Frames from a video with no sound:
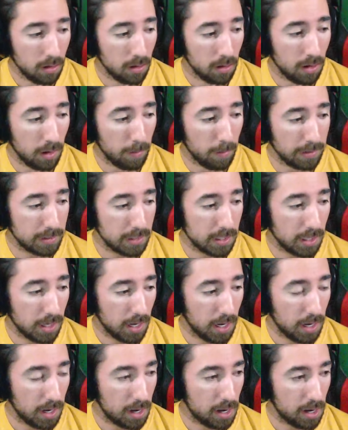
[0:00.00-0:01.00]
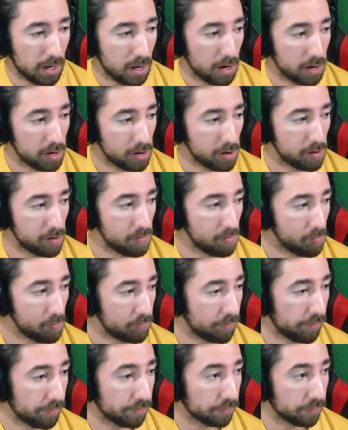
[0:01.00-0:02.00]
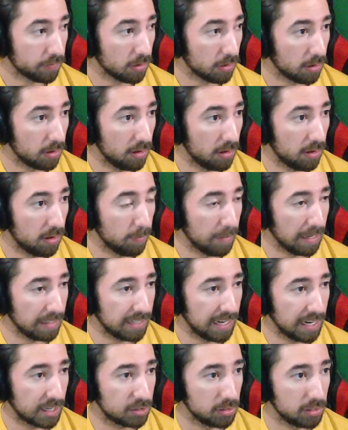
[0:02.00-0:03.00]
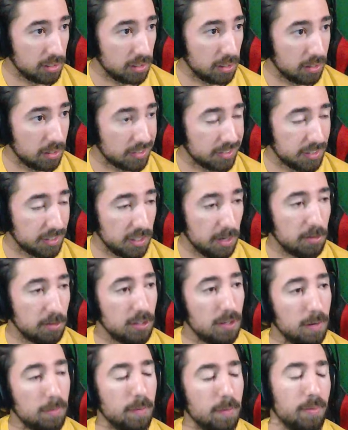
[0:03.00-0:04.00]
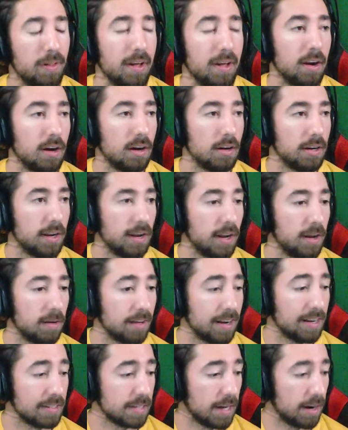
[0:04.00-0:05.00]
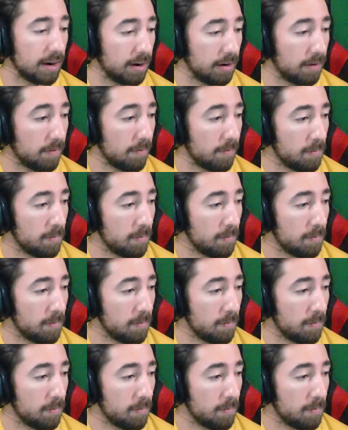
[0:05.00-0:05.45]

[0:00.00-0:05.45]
I'm about to, uh, I'm about to actually go to sleep, dude. I've been playing all day, kind of tired.